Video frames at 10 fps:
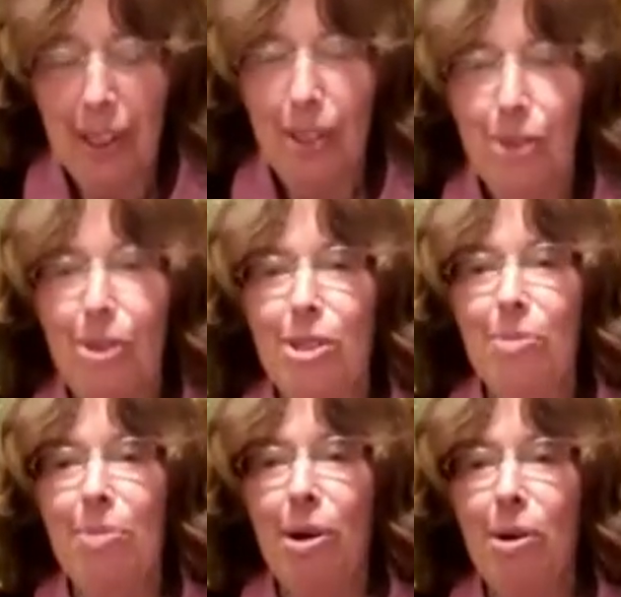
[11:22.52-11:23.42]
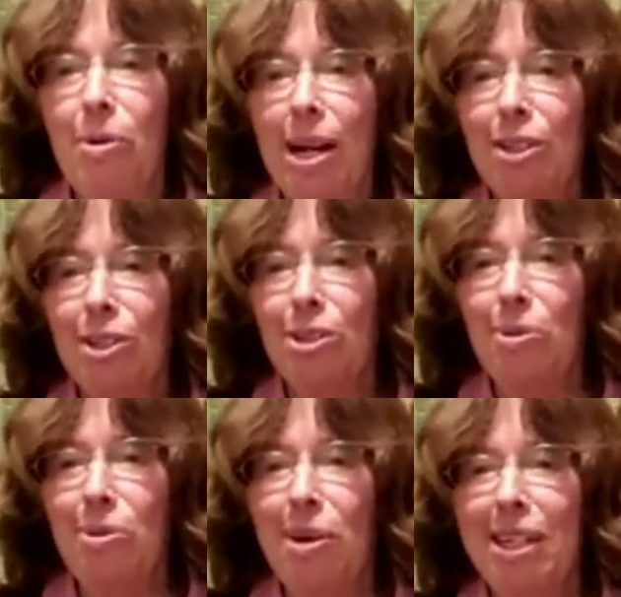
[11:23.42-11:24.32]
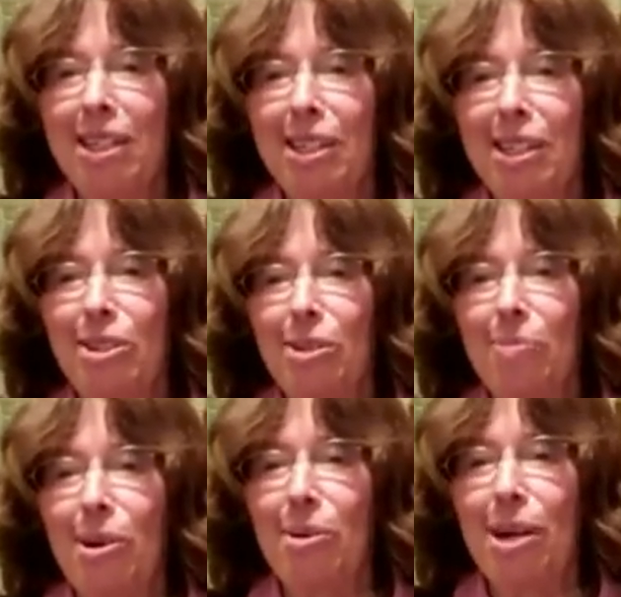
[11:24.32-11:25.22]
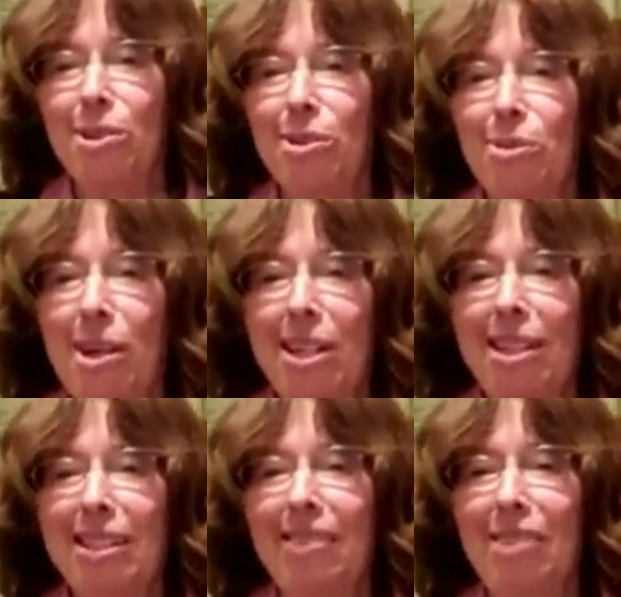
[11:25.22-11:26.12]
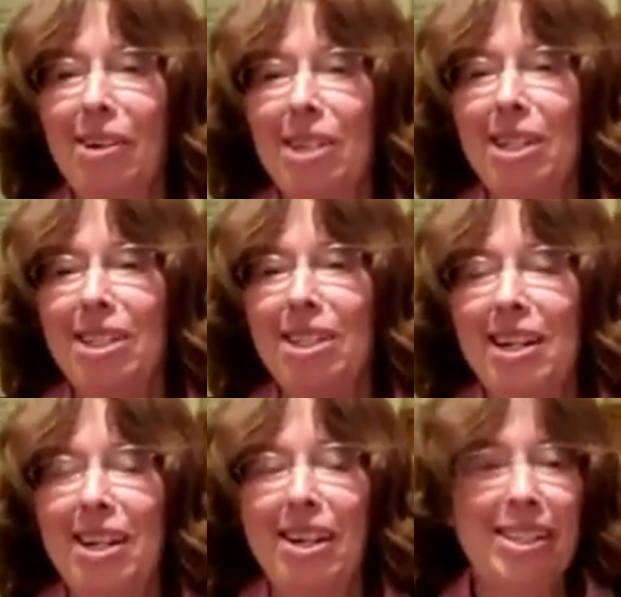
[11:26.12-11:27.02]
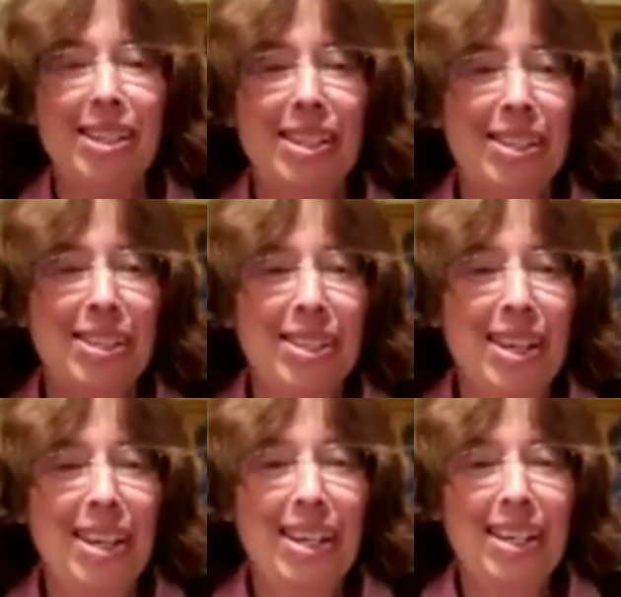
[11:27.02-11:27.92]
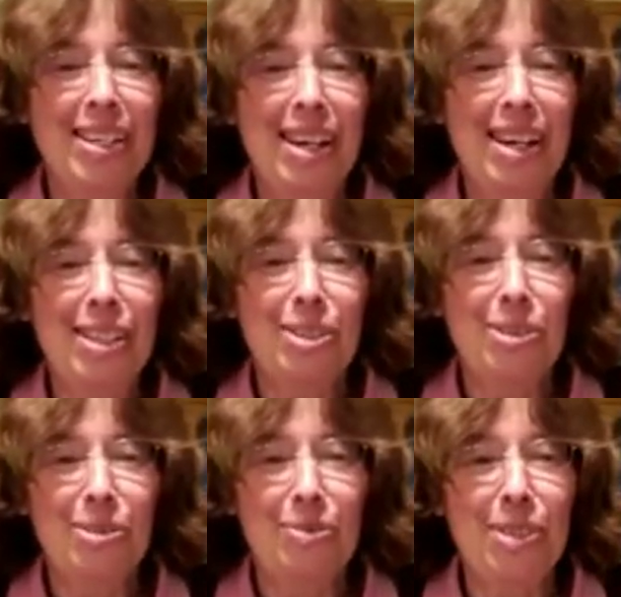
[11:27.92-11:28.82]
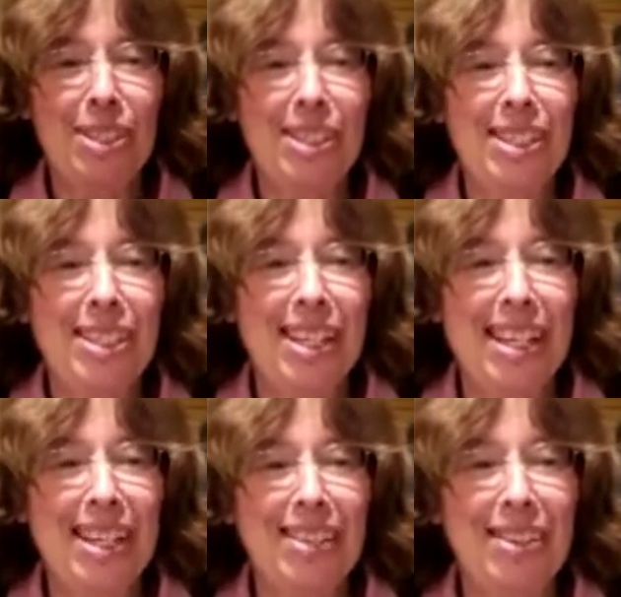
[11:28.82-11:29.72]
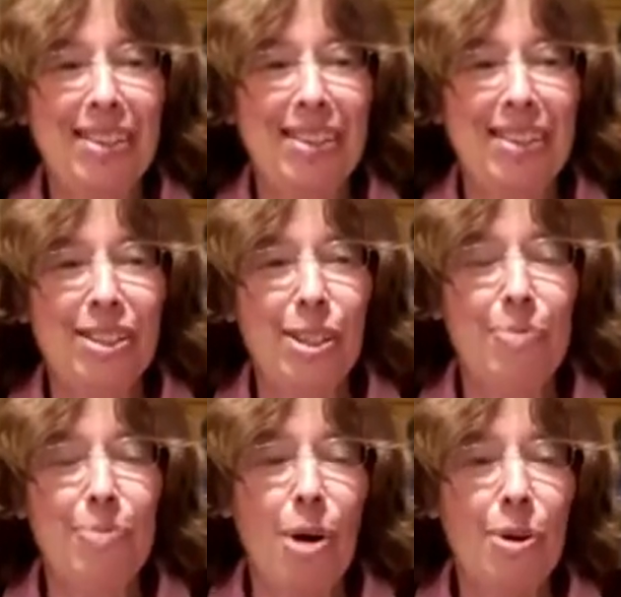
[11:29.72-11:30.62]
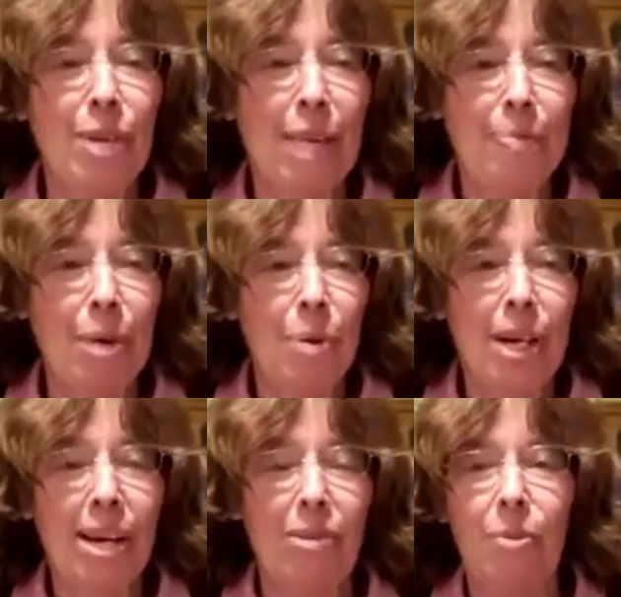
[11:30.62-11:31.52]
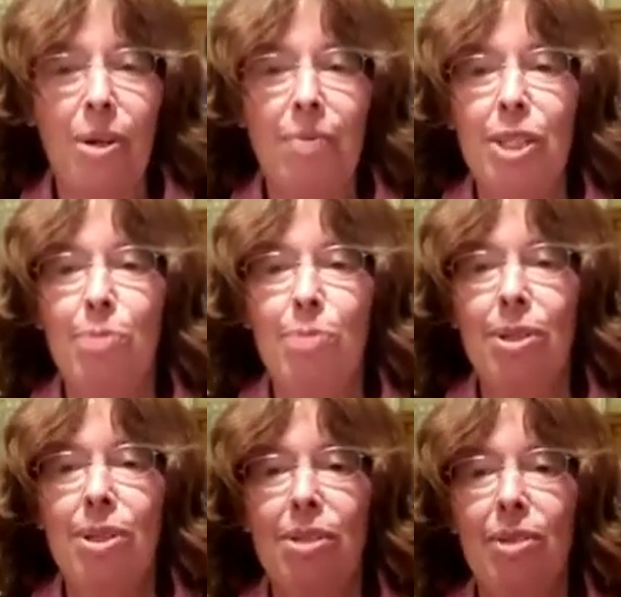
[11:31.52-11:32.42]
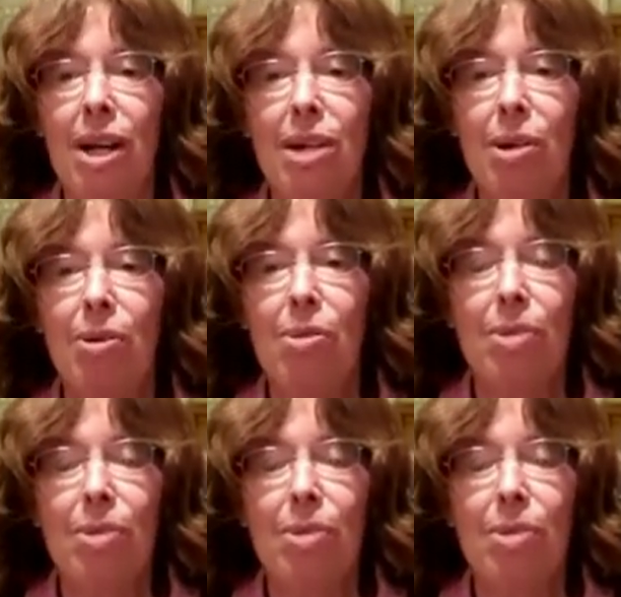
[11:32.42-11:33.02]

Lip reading: Because the bow has two ideas. The bow has two very exciting ideas in high school physics. Again, there's the bow and arrow, one of the symbols of Lag BaOmer.